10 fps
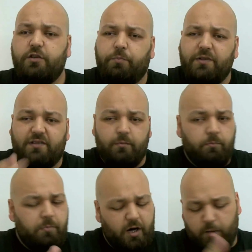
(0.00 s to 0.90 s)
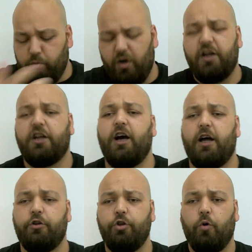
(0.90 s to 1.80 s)
put some barbed wire, I
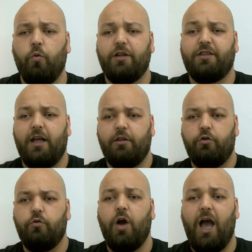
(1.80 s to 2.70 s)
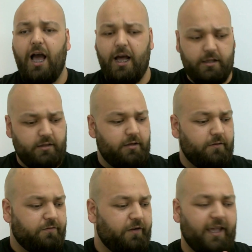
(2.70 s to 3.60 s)
don't know what, and you had the
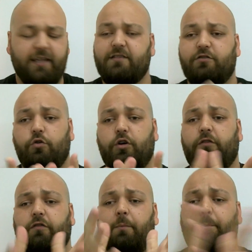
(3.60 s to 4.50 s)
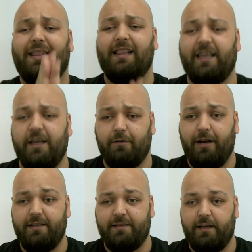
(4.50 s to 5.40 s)
freaking sword from Metal Gear
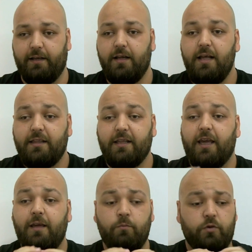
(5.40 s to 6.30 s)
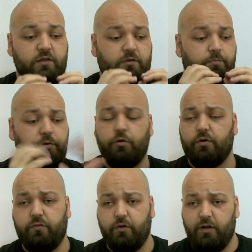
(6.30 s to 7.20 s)
Rising. The game was
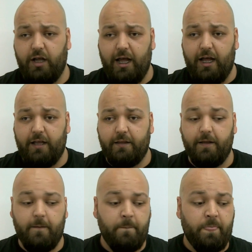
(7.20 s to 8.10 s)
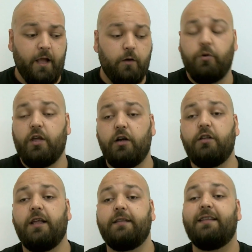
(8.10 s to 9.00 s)
beautiful, and we
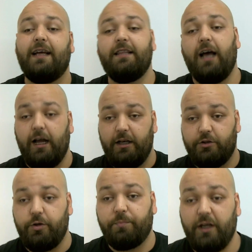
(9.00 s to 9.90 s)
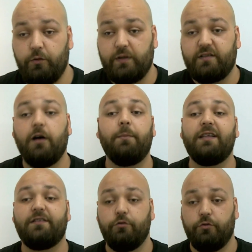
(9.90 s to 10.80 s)
heard that Dead Island Riptide was
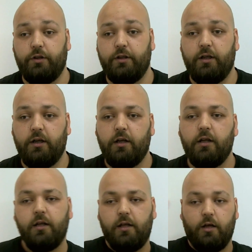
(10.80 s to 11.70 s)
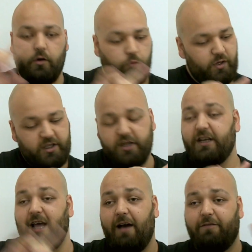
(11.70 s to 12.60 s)
coming soon. One year
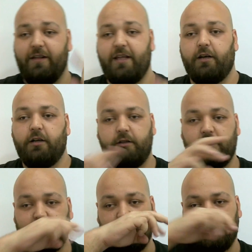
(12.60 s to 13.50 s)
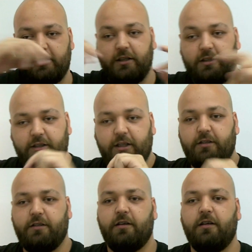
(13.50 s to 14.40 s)
and a half later, tut, tut, tut, tut, tut, tut.
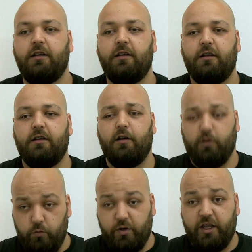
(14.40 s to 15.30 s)
We're